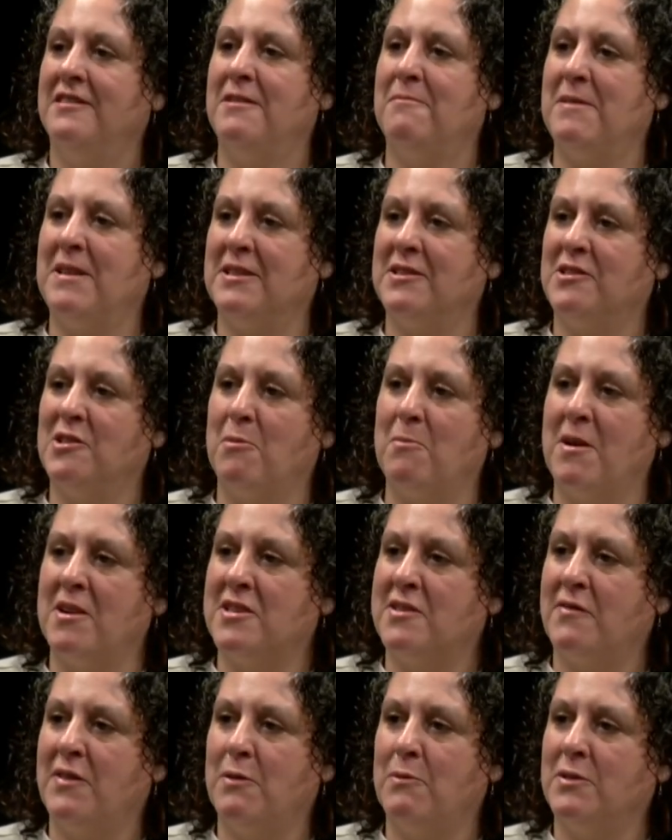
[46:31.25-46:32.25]
I mean, so
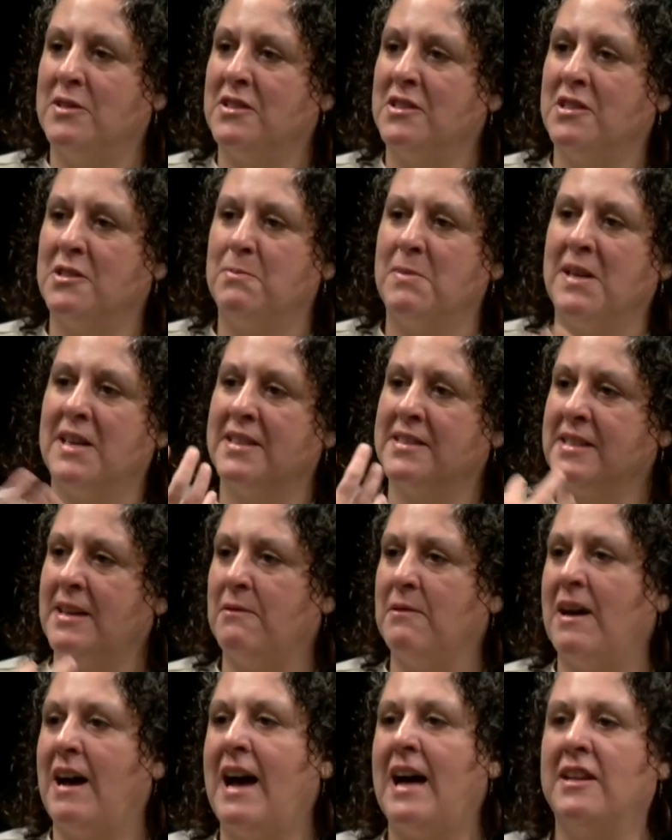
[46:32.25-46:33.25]
much of it was just because
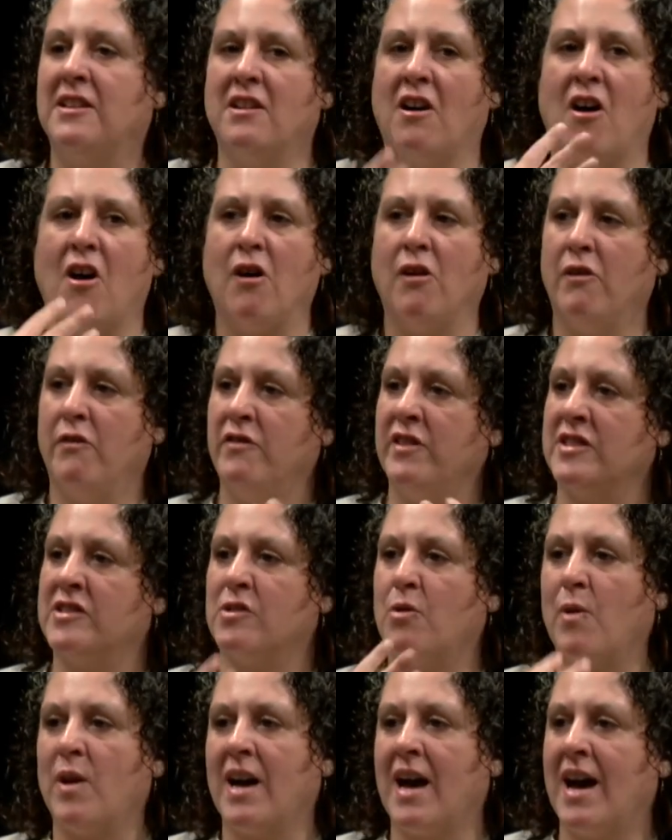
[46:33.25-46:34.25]
I had all of this
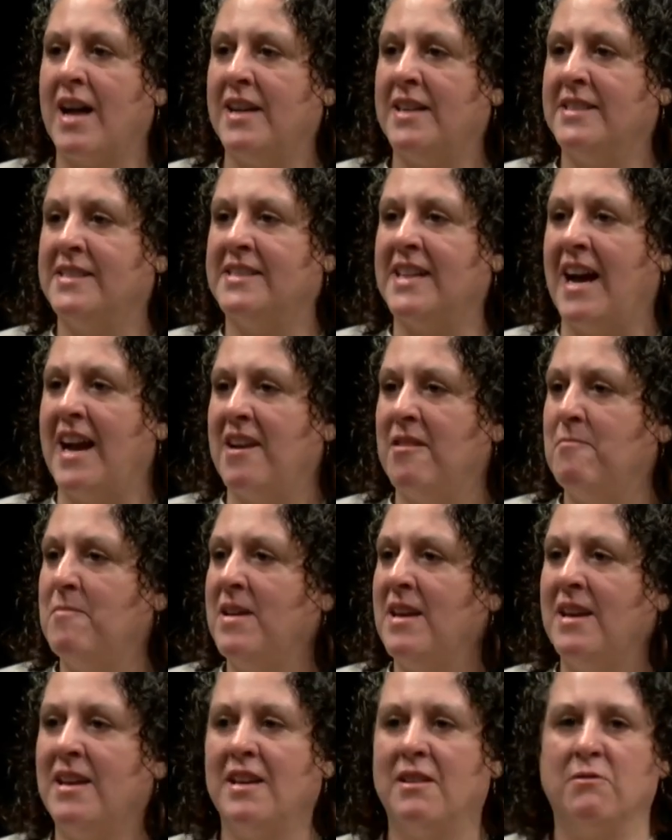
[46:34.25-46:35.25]
going on inside of
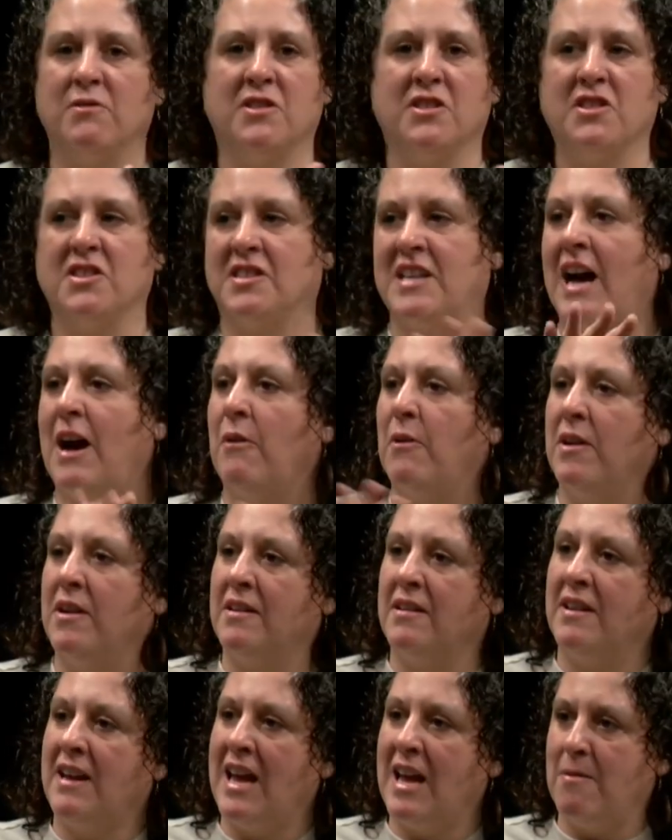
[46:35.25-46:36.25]
me, and it was just how it
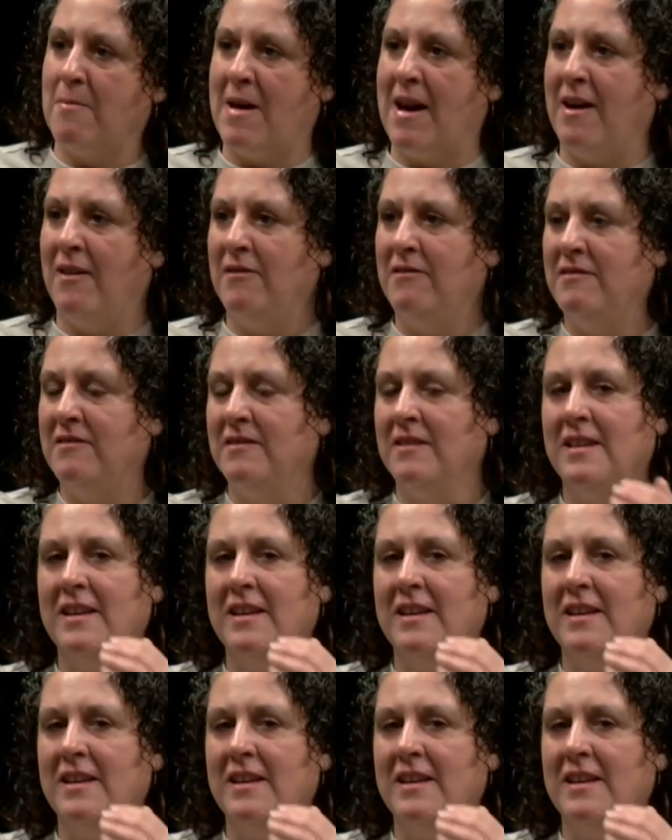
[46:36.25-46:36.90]
came out.